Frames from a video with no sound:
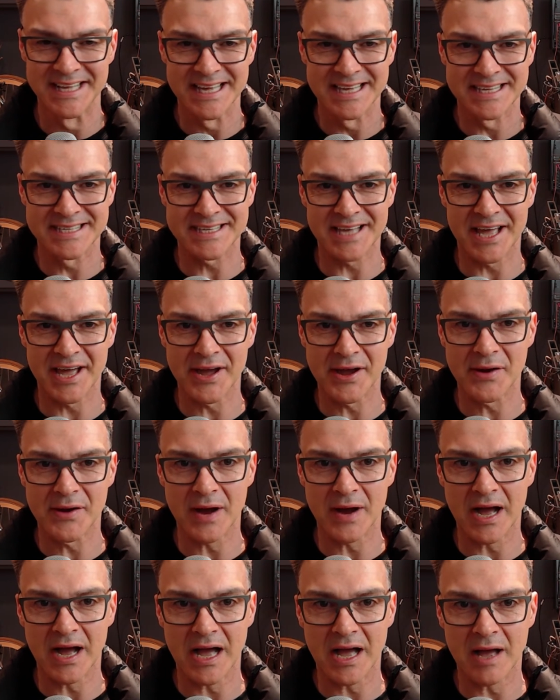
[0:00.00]
So,
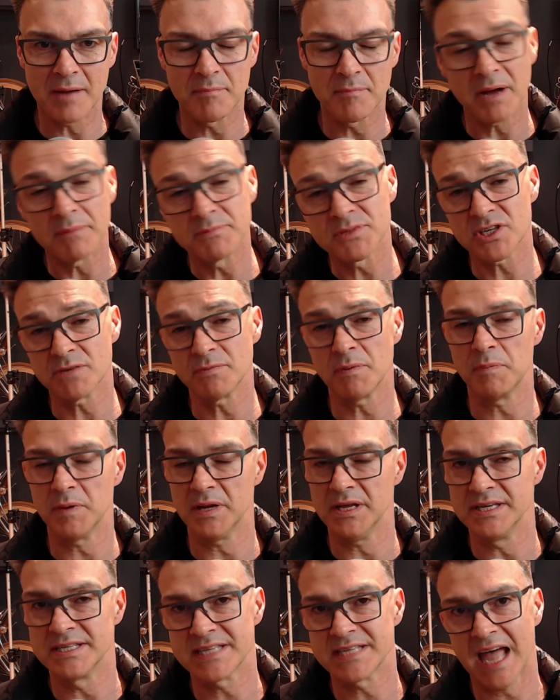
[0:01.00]
but I'm super
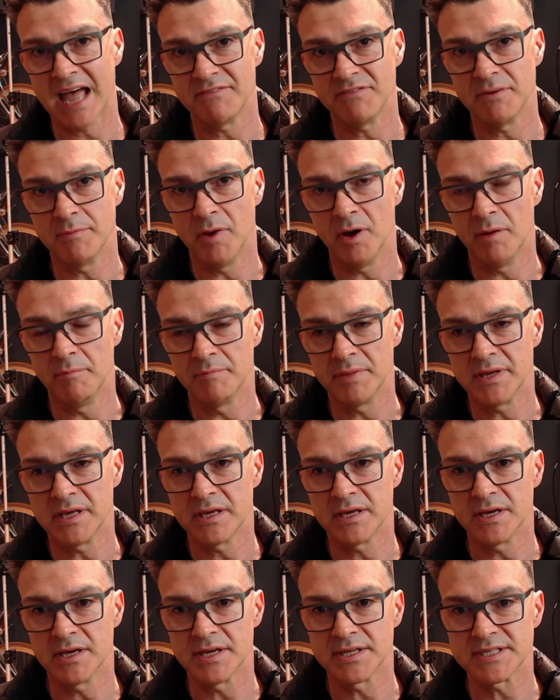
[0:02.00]
pleased to have him on
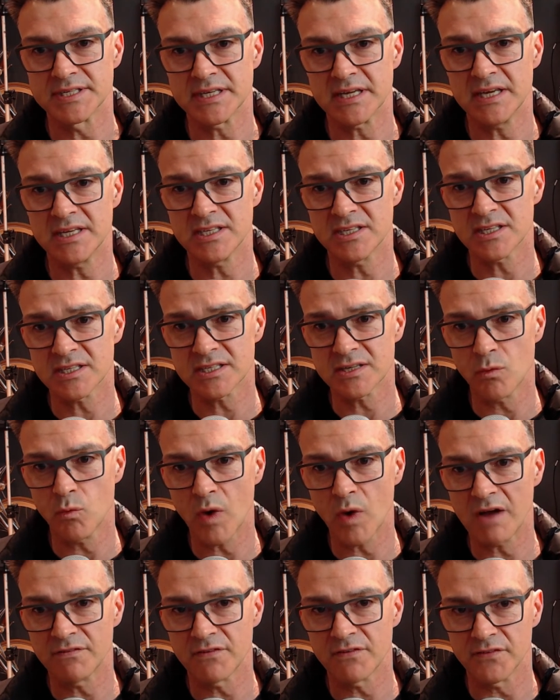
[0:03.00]
because he's just a
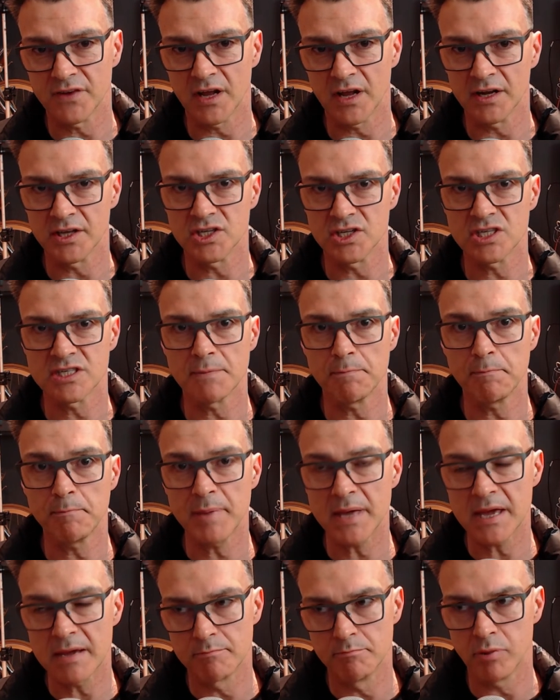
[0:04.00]
wealth of knowledge. He's a
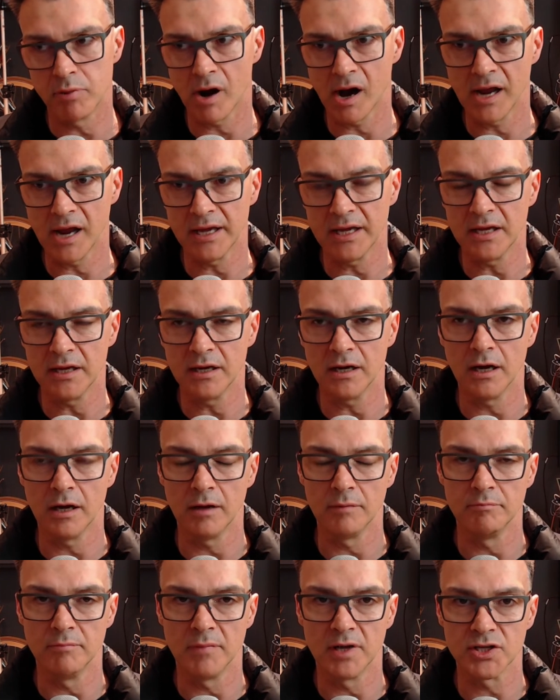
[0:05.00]
big brain
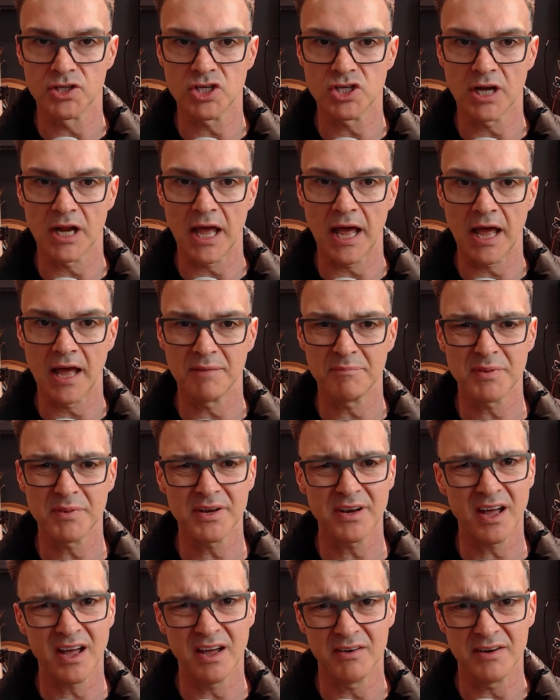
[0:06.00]
on modular, but
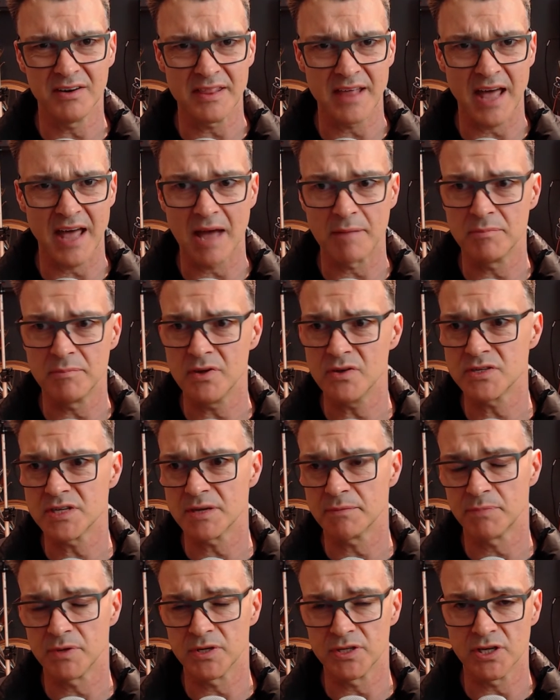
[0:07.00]
not only that,
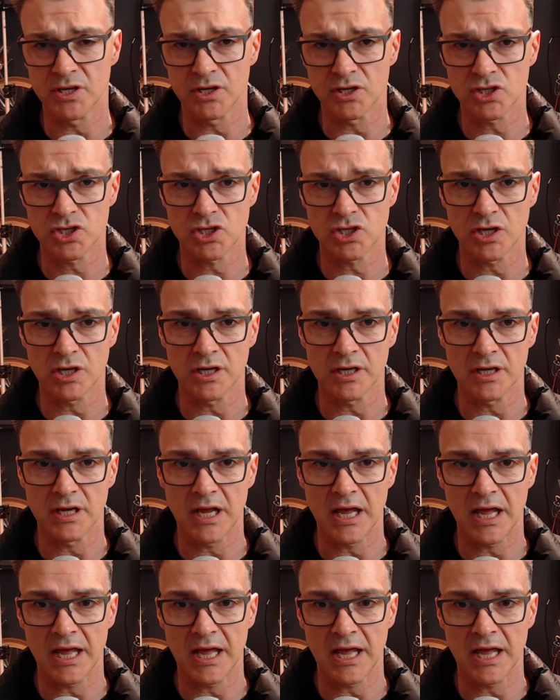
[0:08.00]
music production,